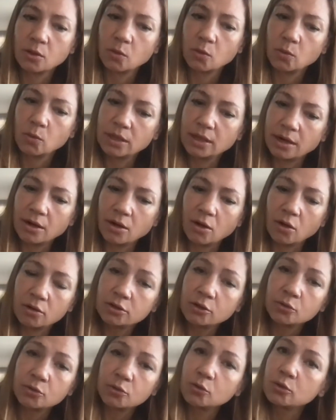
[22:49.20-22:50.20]
We are
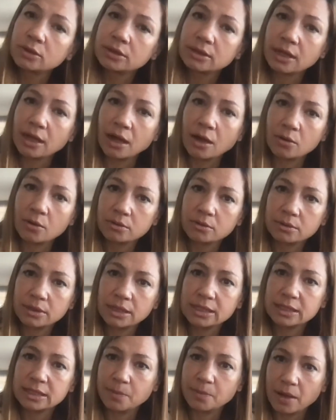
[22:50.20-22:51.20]
on the route now.
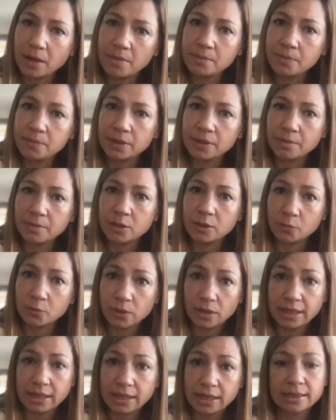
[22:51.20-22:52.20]
It's bumpy, but
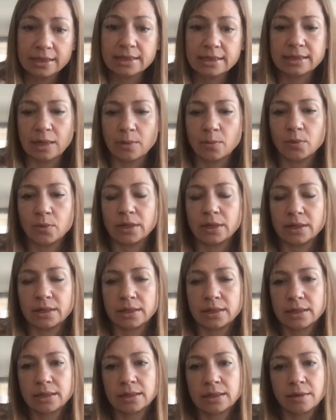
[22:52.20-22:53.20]
we are getting
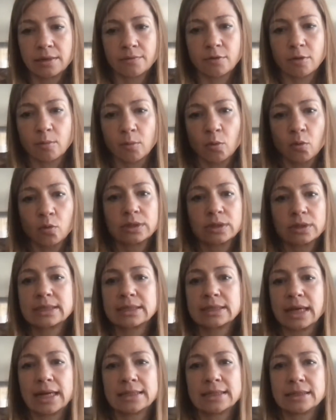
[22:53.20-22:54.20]
somewhere from all the
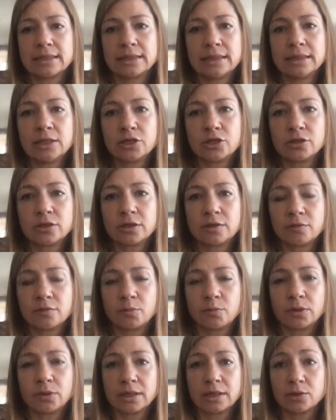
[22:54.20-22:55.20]
sides in
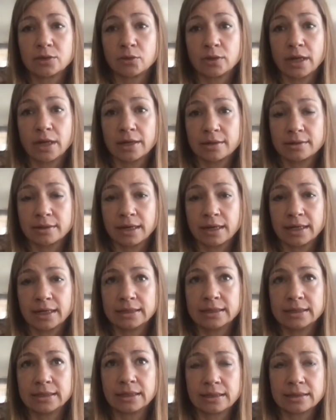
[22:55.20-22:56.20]
initiative, bringing together the
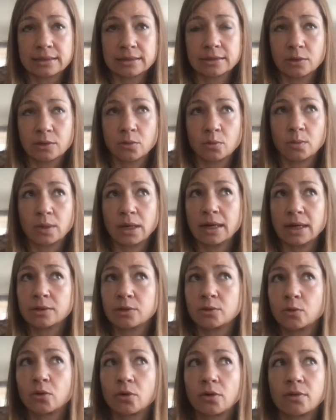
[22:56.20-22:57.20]
ideas. So
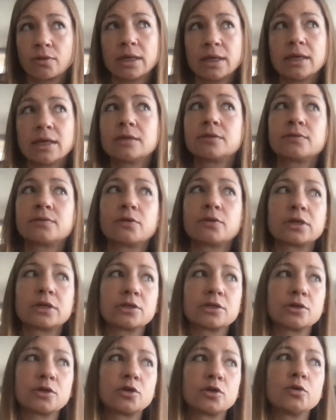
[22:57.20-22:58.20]
one core thing for
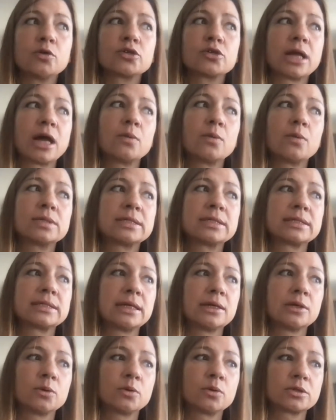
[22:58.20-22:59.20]
the conclusion, I would
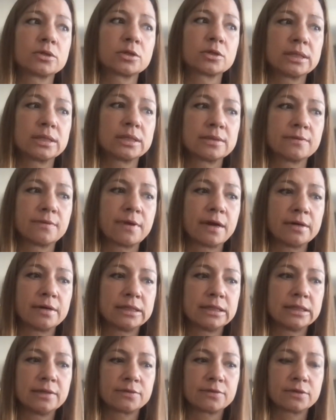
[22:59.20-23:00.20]
say also, it is
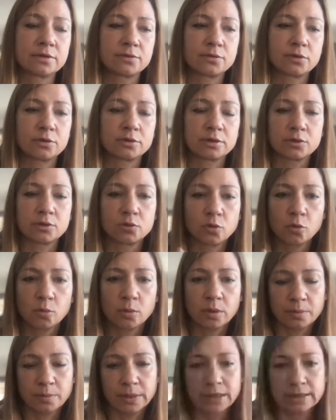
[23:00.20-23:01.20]
very different from the normal